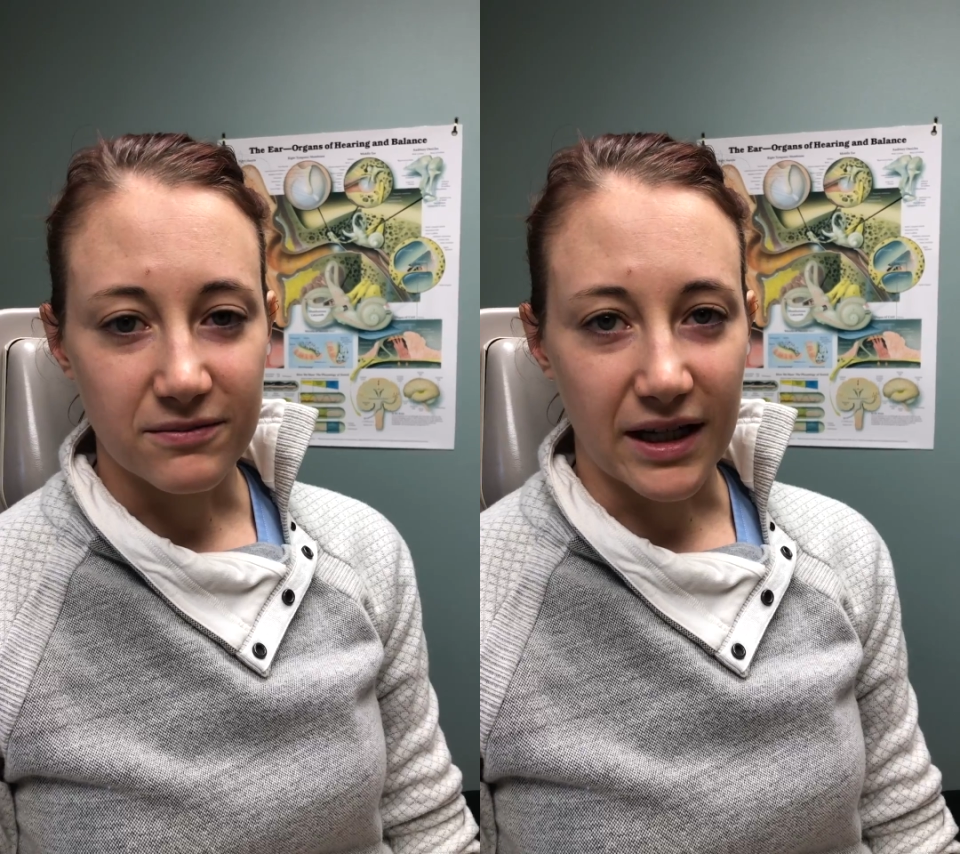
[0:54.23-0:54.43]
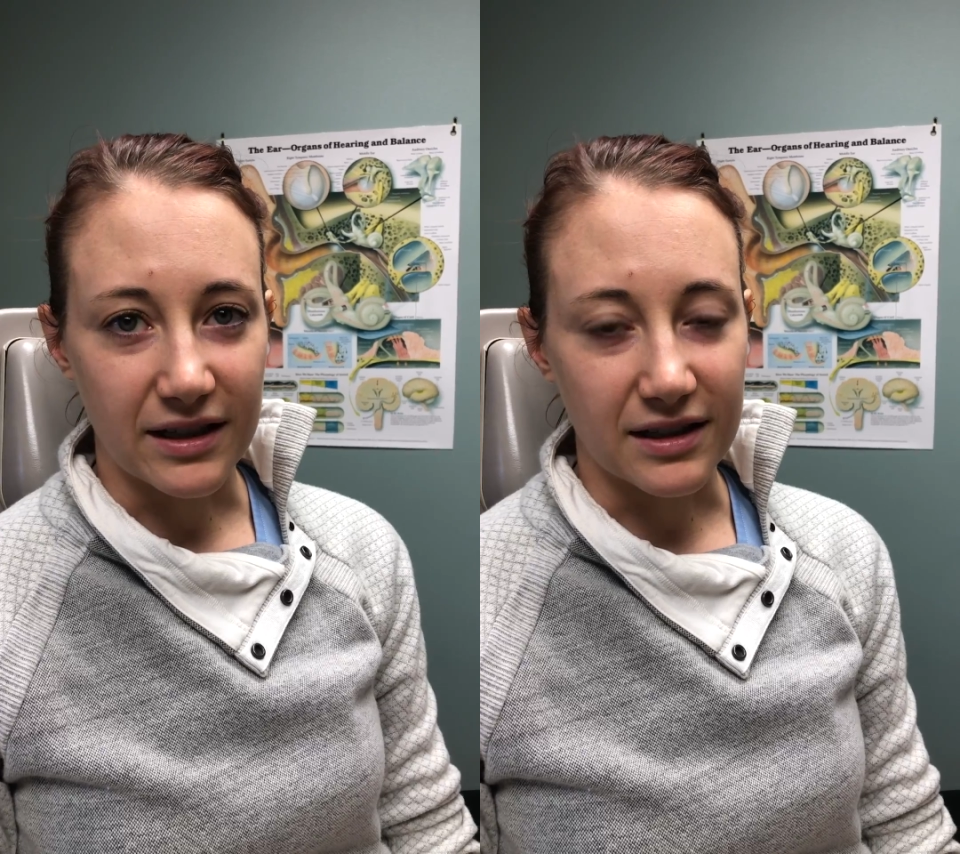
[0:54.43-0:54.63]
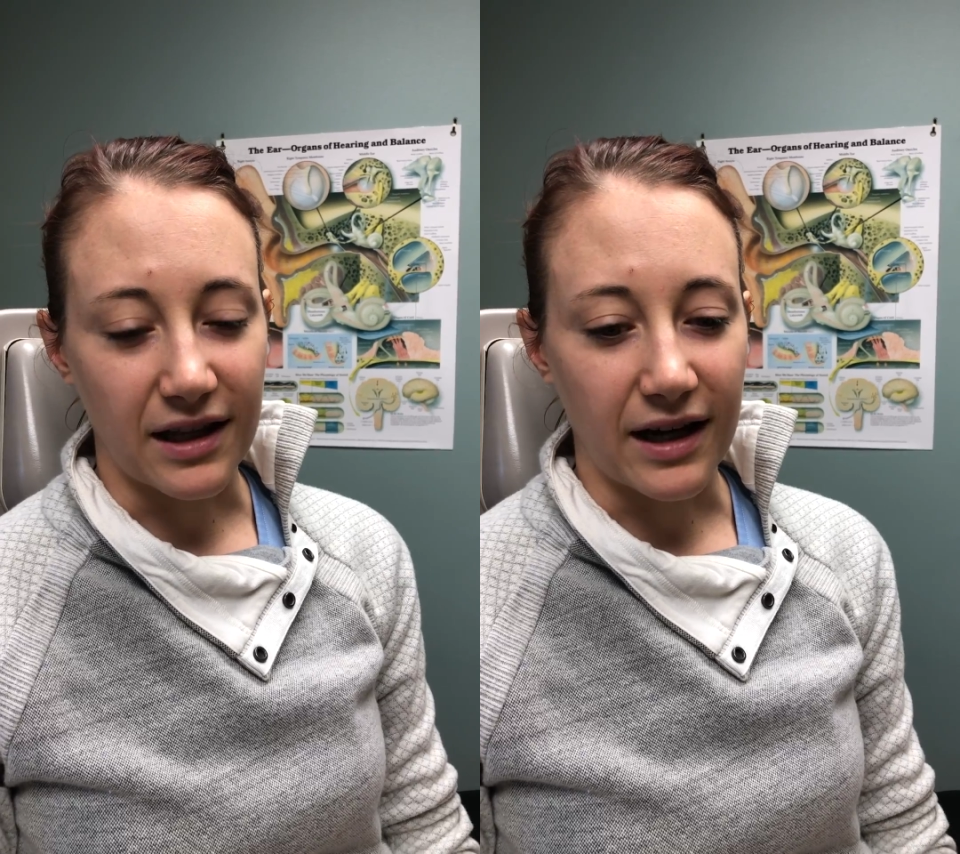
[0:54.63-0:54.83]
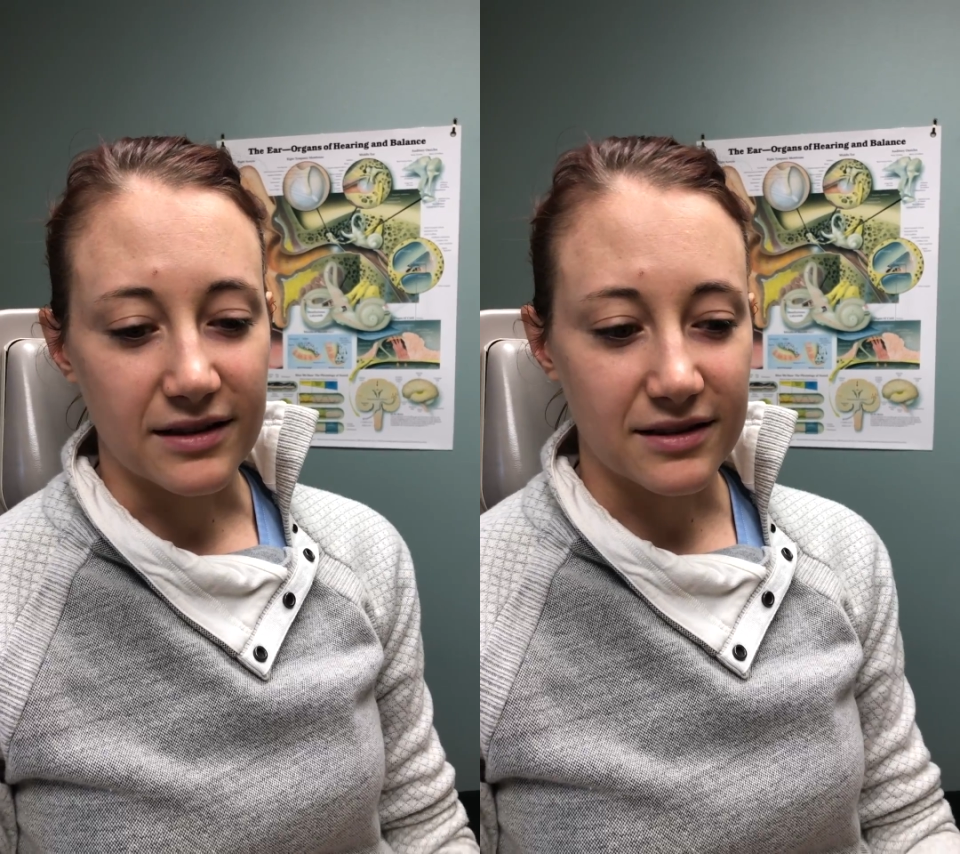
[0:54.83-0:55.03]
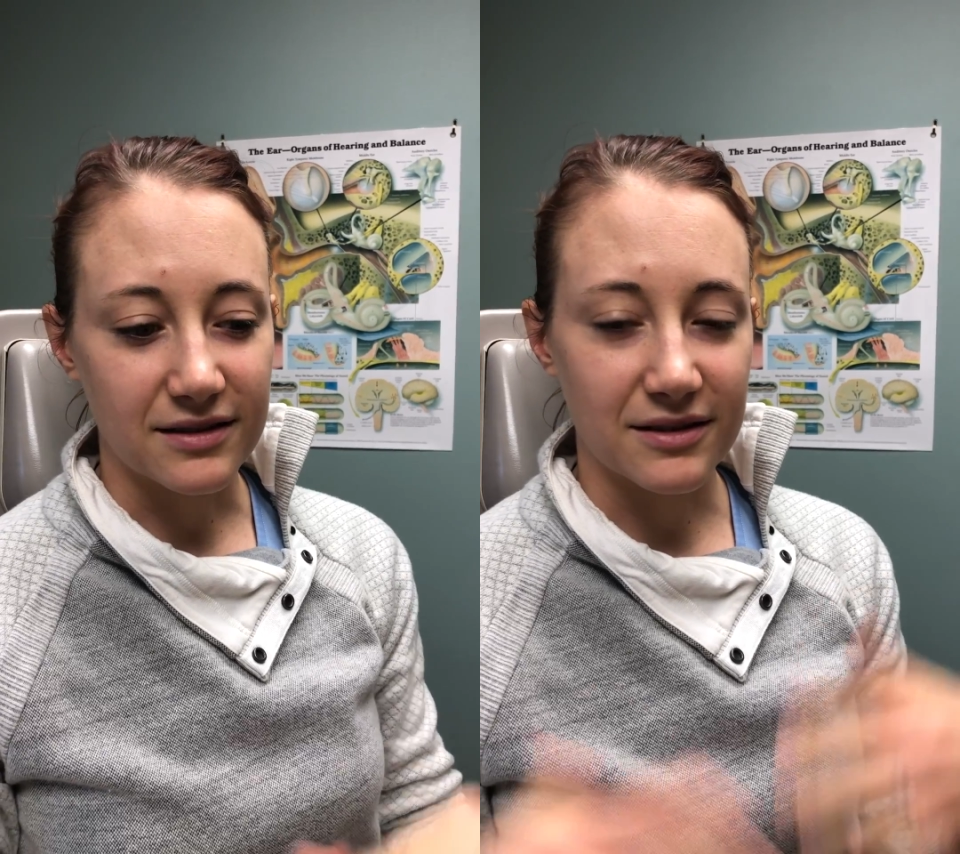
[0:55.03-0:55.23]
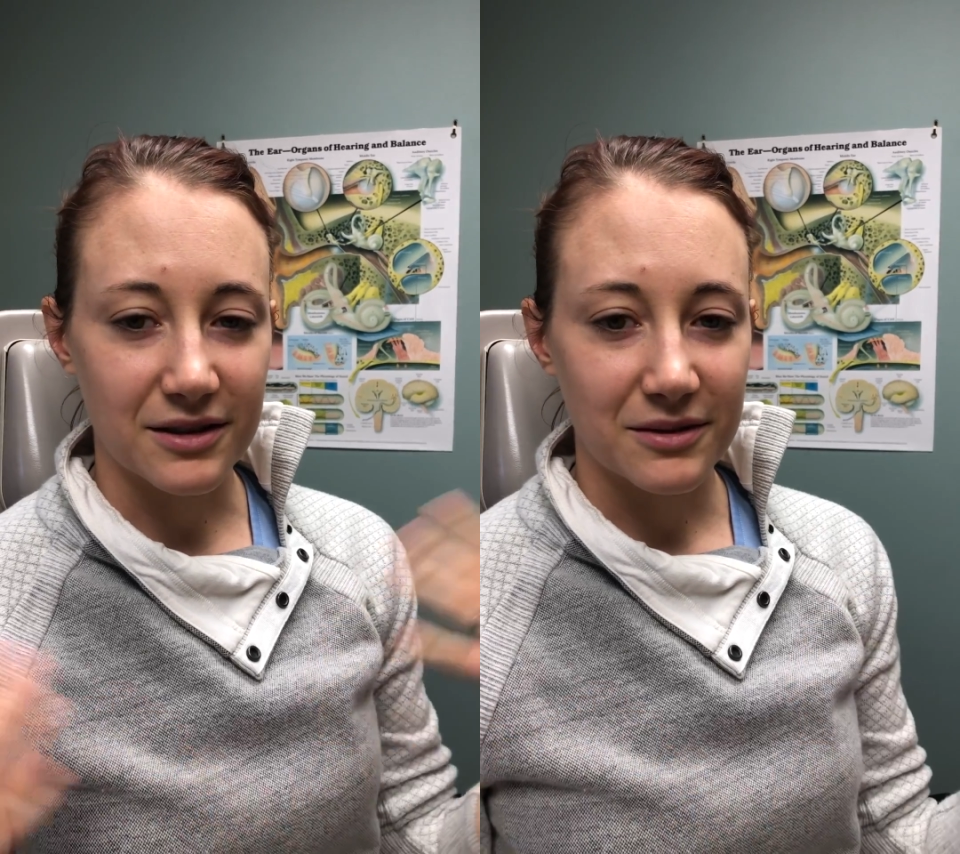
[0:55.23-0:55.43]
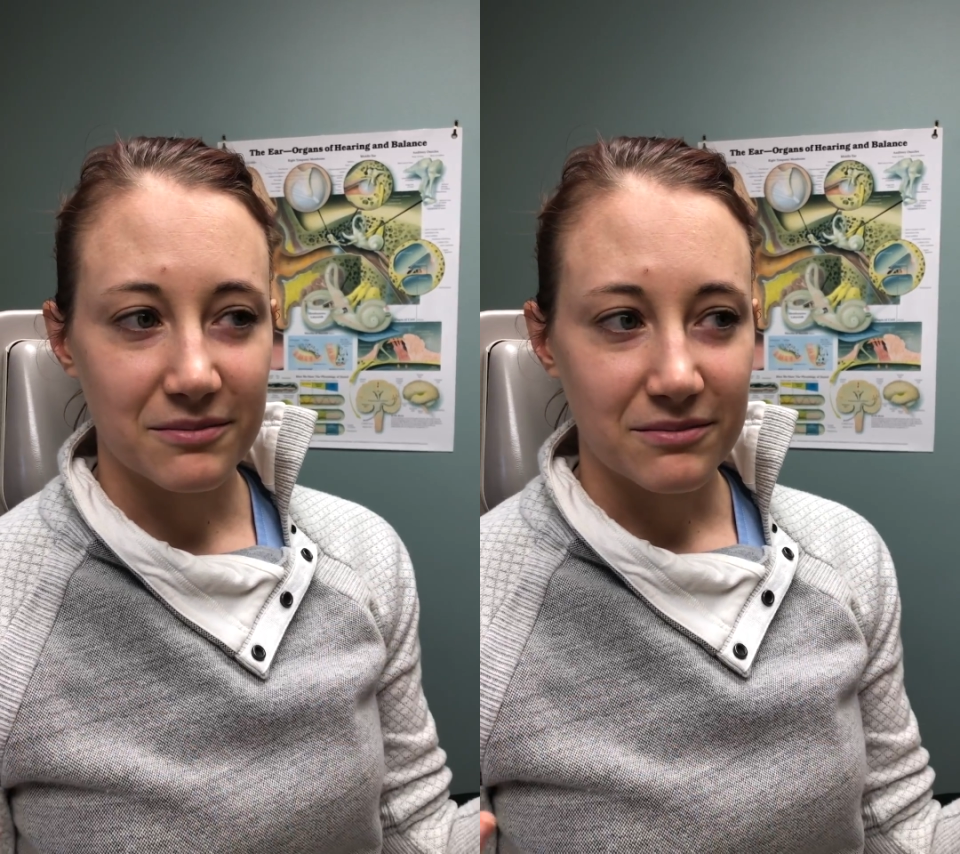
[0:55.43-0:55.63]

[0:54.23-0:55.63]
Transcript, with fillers: that can last